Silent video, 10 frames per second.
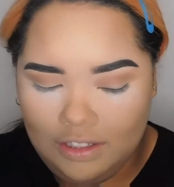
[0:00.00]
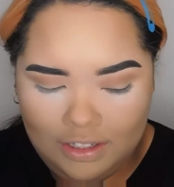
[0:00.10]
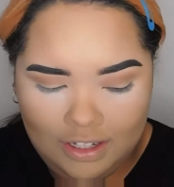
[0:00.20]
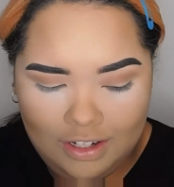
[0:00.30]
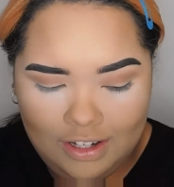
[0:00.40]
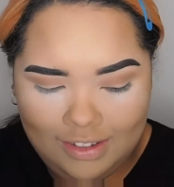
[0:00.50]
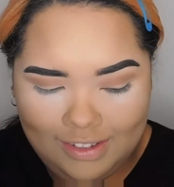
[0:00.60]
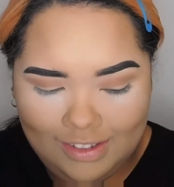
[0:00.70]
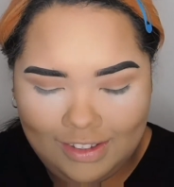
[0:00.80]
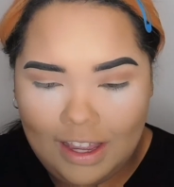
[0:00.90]

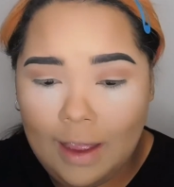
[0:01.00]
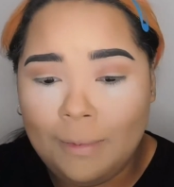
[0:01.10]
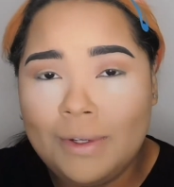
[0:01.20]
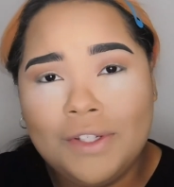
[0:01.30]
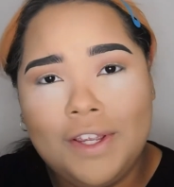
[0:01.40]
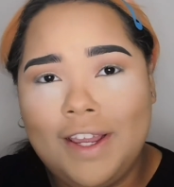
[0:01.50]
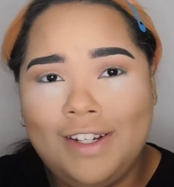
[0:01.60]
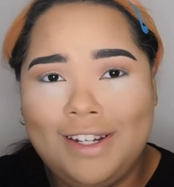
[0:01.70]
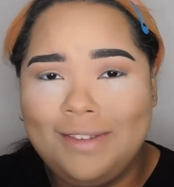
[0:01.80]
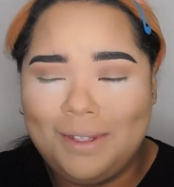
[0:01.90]
goodness, I wish they
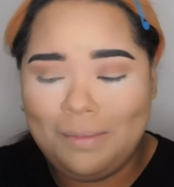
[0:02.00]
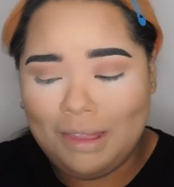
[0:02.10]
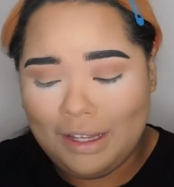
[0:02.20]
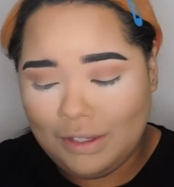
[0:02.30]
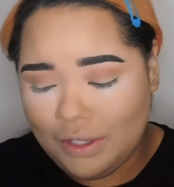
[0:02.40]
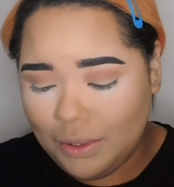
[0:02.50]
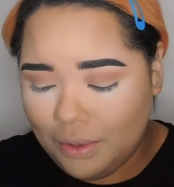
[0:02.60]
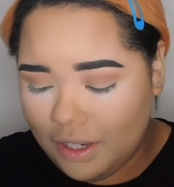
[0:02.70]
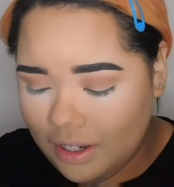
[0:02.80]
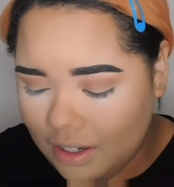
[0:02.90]
had done something
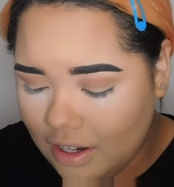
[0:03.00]
sooner.